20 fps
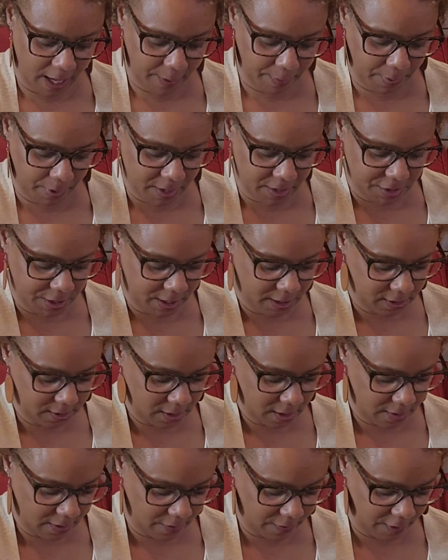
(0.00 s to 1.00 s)
of projects
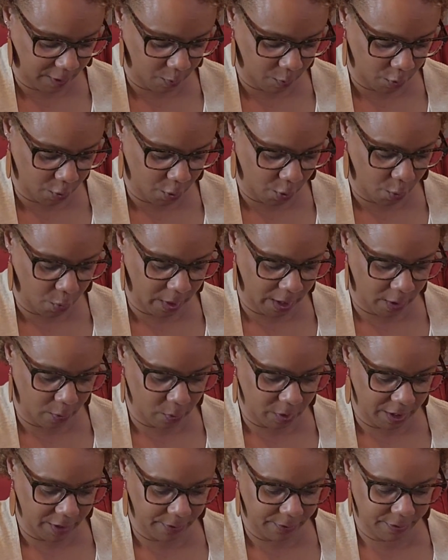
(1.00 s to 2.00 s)
that they will go well
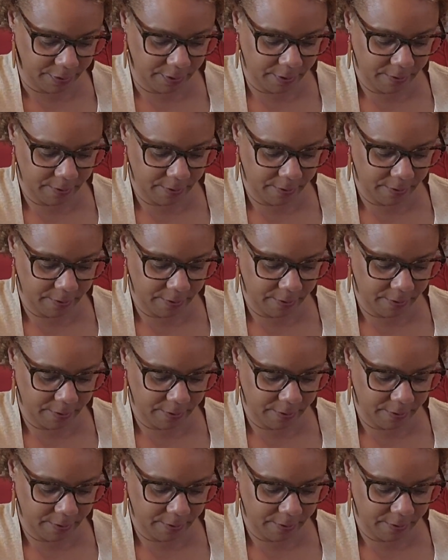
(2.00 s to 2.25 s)
with,